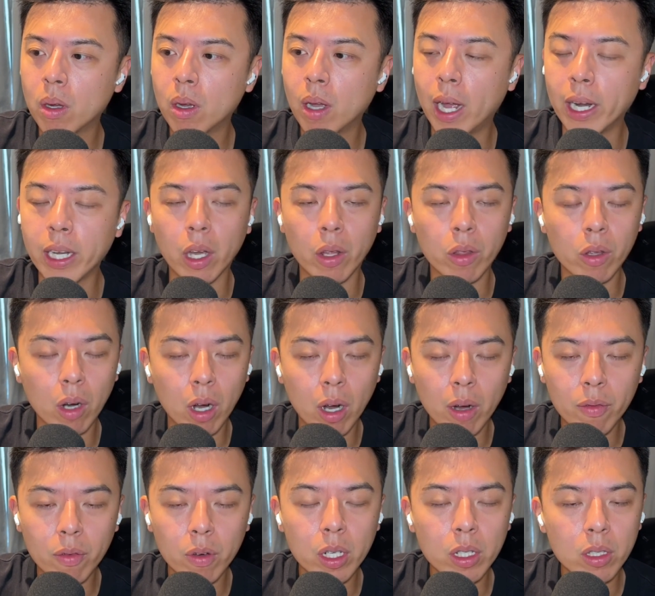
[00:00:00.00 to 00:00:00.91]
Any other
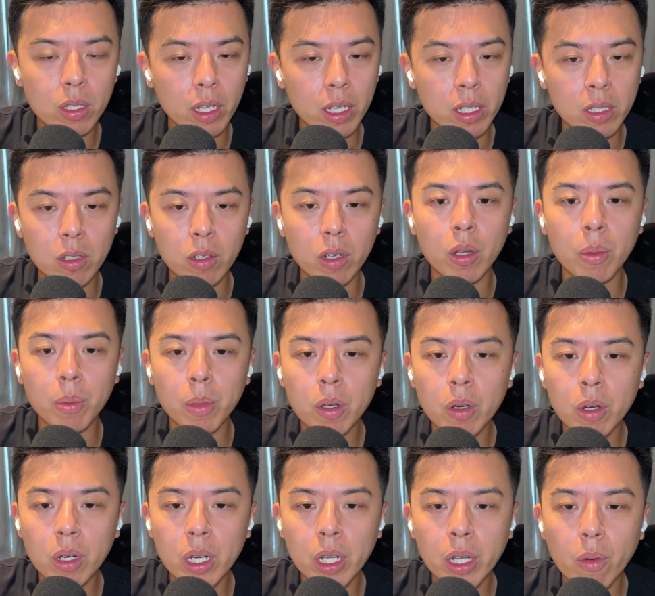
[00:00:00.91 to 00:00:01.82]
offerings? Like, is there a
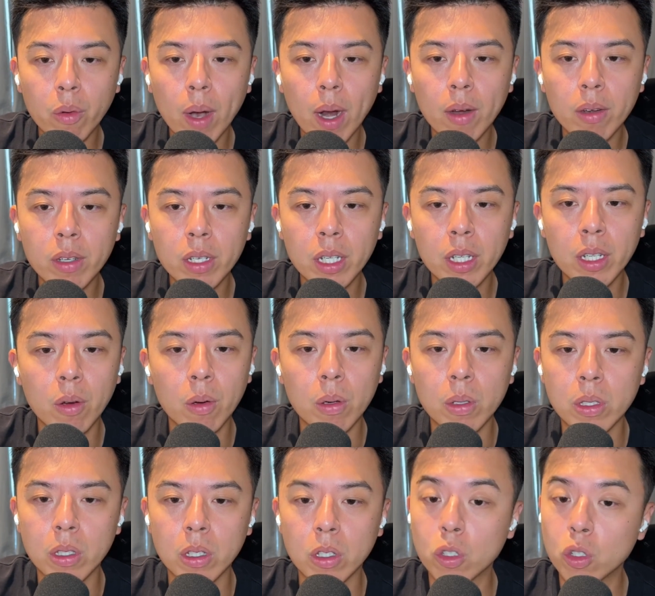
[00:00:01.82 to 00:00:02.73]
community around it, or
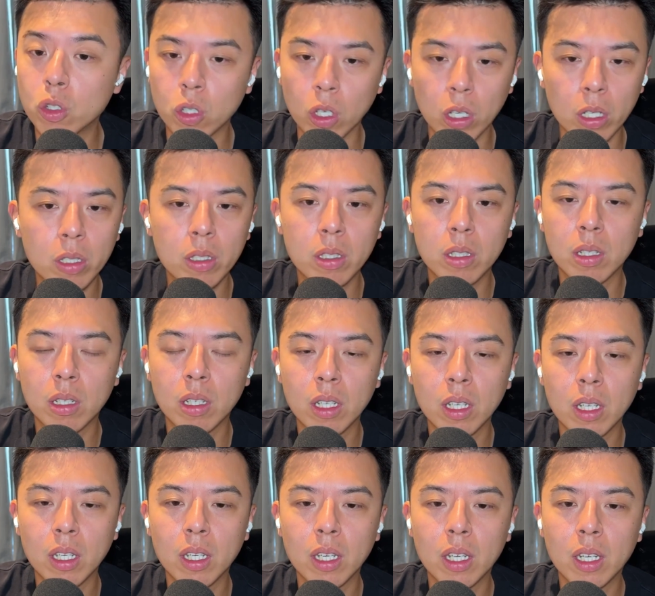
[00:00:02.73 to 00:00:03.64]
is it just
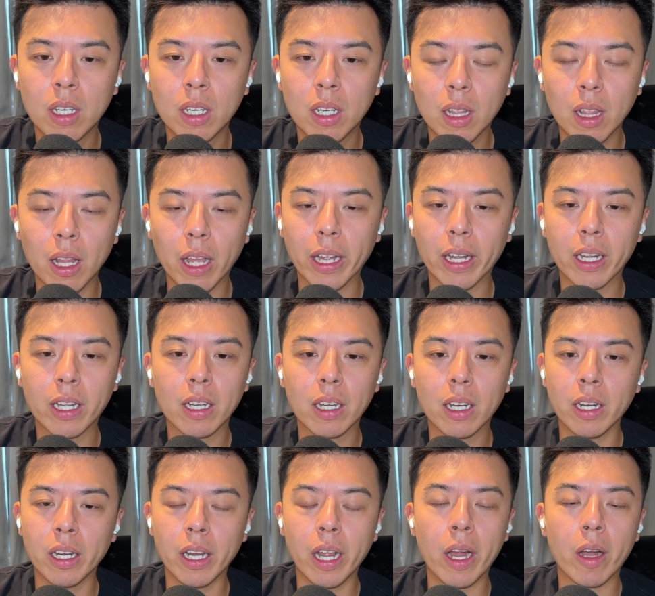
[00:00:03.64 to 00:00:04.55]
like
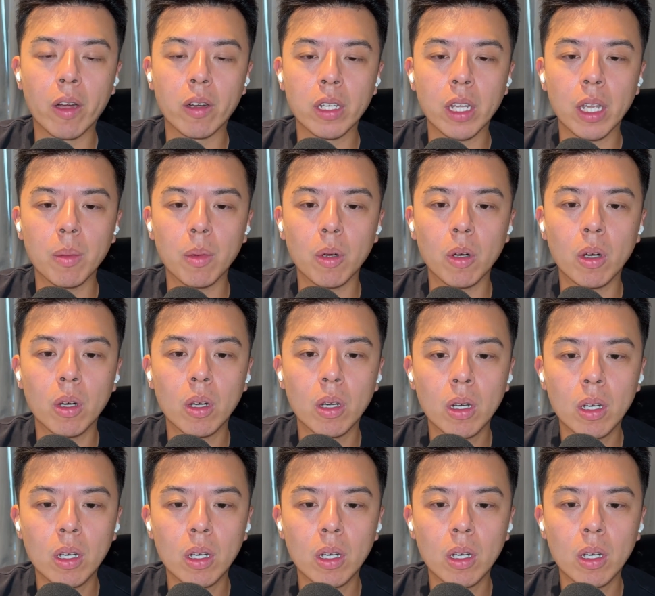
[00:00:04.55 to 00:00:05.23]
an Airtable?